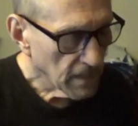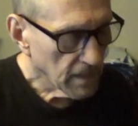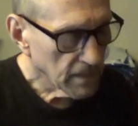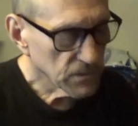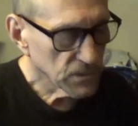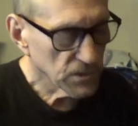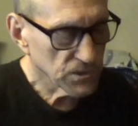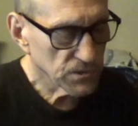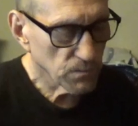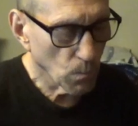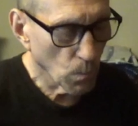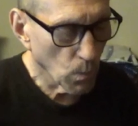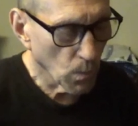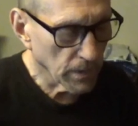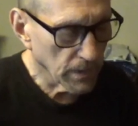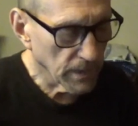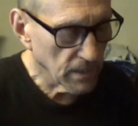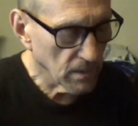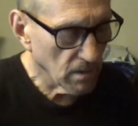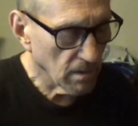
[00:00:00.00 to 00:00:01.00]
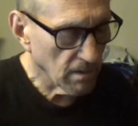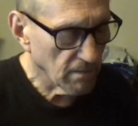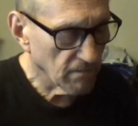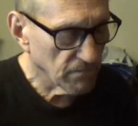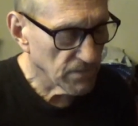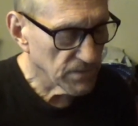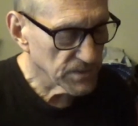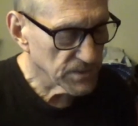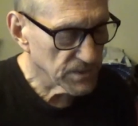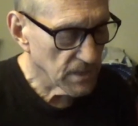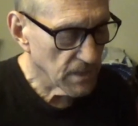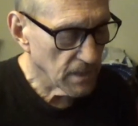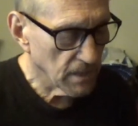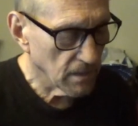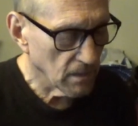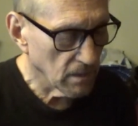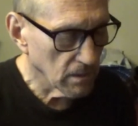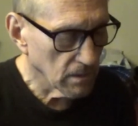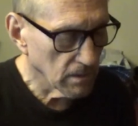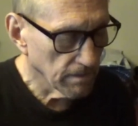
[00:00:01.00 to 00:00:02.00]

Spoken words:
just working off the scale,